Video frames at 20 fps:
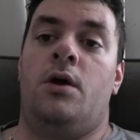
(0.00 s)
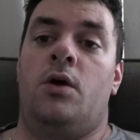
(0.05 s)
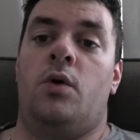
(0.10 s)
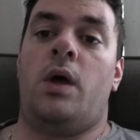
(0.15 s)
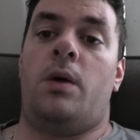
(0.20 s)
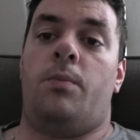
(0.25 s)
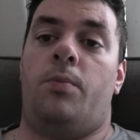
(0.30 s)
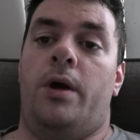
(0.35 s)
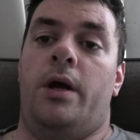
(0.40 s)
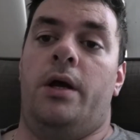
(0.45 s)

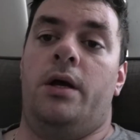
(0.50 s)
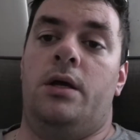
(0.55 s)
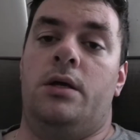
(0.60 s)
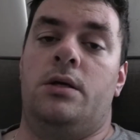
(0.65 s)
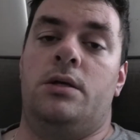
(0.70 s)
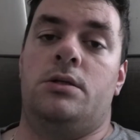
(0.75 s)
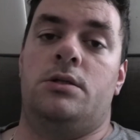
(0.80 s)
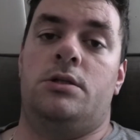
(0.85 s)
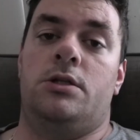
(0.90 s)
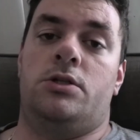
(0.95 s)
Quick break.
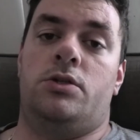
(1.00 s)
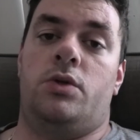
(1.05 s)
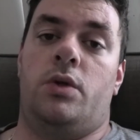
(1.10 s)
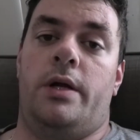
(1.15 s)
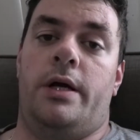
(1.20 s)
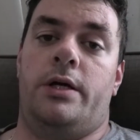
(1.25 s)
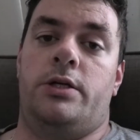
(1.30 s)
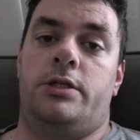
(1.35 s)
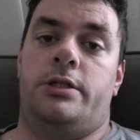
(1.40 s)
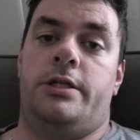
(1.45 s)
Just
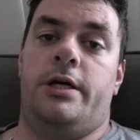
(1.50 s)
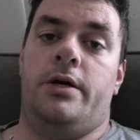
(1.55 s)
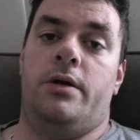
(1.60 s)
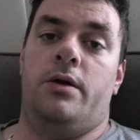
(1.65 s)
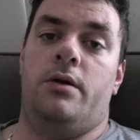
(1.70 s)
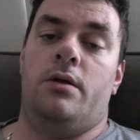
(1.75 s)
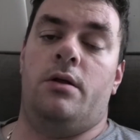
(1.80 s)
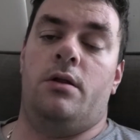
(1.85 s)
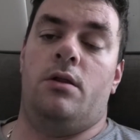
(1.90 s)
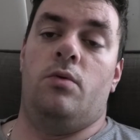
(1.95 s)
thought I should tell
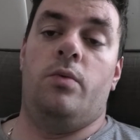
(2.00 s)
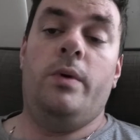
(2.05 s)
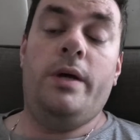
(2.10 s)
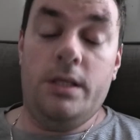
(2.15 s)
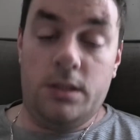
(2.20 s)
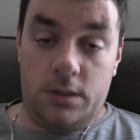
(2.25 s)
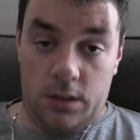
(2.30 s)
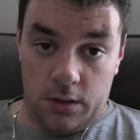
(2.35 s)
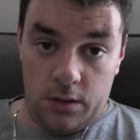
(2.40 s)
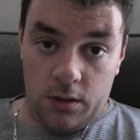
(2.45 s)
you that the
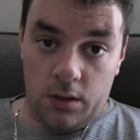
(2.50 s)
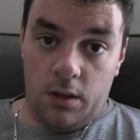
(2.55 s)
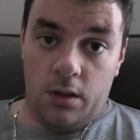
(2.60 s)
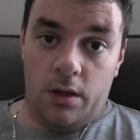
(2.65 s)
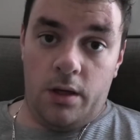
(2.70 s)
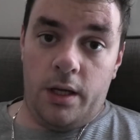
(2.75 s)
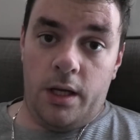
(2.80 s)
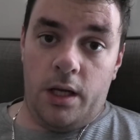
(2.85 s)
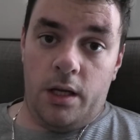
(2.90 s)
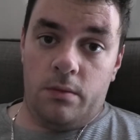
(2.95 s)
reason
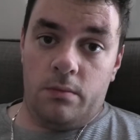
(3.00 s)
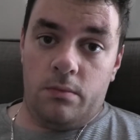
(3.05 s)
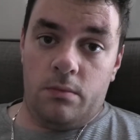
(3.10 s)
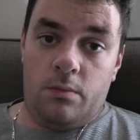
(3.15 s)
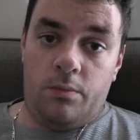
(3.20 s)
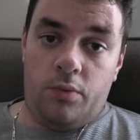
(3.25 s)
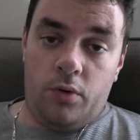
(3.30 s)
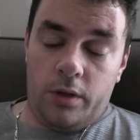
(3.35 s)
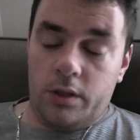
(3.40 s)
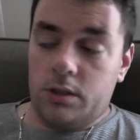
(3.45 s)
I am
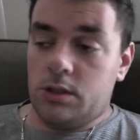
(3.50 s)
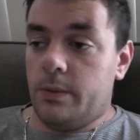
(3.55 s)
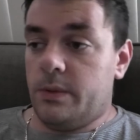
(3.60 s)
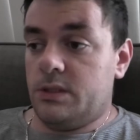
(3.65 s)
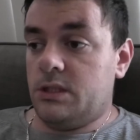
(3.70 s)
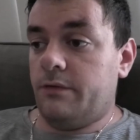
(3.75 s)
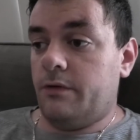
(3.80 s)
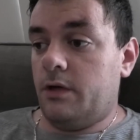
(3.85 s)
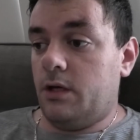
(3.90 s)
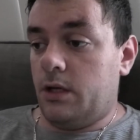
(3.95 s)
putting so
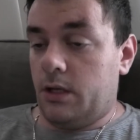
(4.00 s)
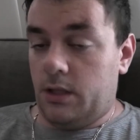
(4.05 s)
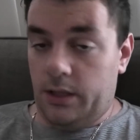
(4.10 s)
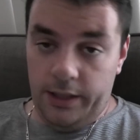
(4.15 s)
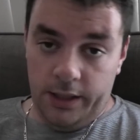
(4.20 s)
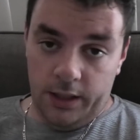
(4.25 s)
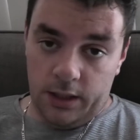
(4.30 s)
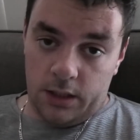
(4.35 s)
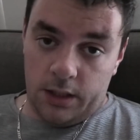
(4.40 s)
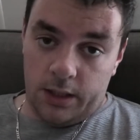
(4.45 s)
much effort into
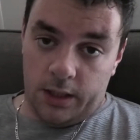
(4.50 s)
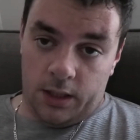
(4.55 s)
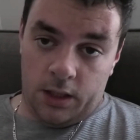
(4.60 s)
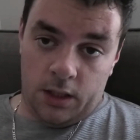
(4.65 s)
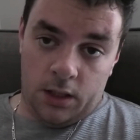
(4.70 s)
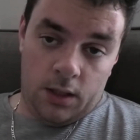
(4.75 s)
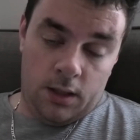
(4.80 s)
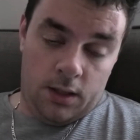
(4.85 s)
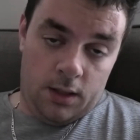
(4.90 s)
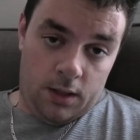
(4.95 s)
cleaning today
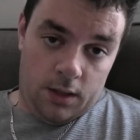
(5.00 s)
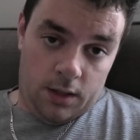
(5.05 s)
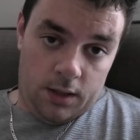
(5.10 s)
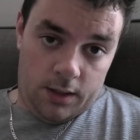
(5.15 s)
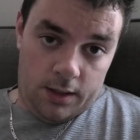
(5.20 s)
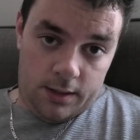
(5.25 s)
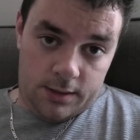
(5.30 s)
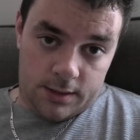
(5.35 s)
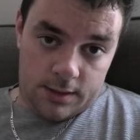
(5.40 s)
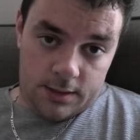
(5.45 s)

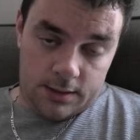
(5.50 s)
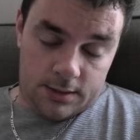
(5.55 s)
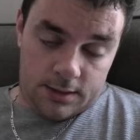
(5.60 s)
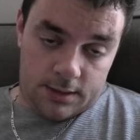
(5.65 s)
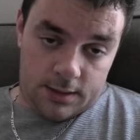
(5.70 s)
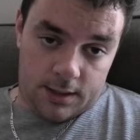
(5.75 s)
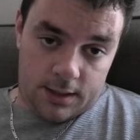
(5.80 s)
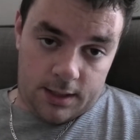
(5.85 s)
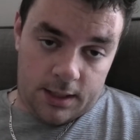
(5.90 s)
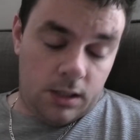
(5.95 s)
is
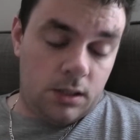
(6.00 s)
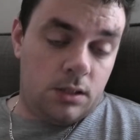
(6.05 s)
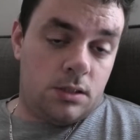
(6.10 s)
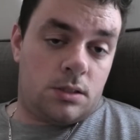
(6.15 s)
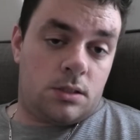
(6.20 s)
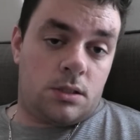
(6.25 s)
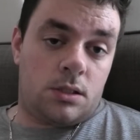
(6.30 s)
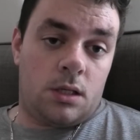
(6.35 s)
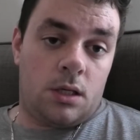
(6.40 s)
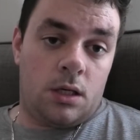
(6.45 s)
because the
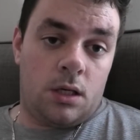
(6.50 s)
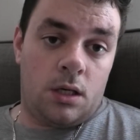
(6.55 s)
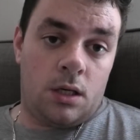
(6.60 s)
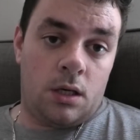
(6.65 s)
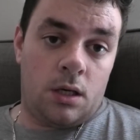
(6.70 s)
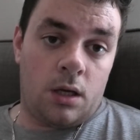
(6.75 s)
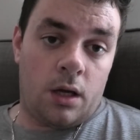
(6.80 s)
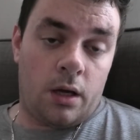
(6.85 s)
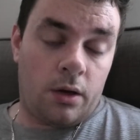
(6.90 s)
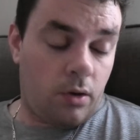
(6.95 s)
kids
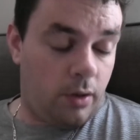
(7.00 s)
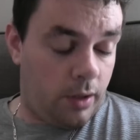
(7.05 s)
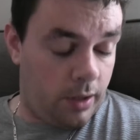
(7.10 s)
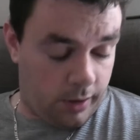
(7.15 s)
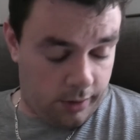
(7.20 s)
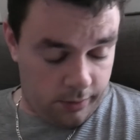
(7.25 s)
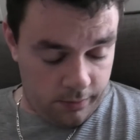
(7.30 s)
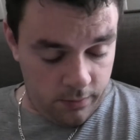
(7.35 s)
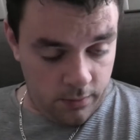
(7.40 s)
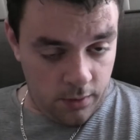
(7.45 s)
are not
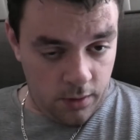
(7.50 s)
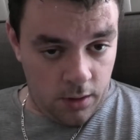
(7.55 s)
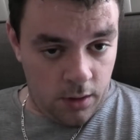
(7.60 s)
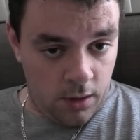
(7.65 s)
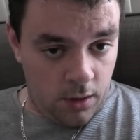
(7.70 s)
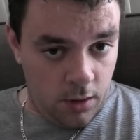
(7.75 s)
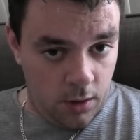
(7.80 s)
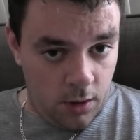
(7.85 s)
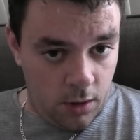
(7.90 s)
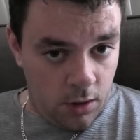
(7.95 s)
here.
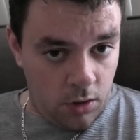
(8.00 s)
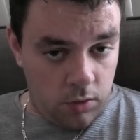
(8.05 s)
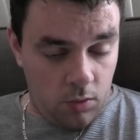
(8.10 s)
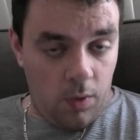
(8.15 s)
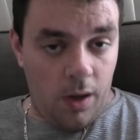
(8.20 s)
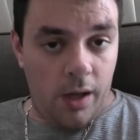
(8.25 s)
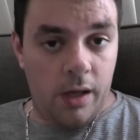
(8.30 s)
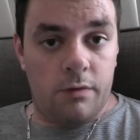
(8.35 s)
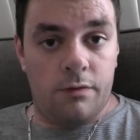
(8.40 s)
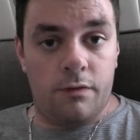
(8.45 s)
The
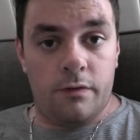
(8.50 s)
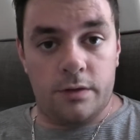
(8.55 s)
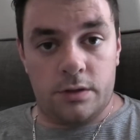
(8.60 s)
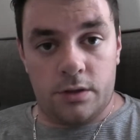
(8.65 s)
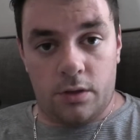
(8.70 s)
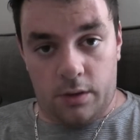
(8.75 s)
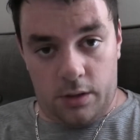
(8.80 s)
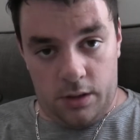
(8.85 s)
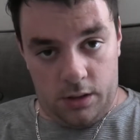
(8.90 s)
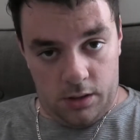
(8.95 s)
wife is
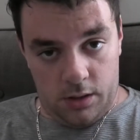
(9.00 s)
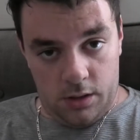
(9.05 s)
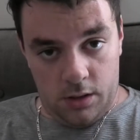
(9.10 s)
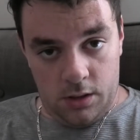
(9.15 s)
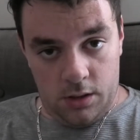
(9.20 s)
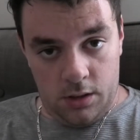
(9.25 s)
not here.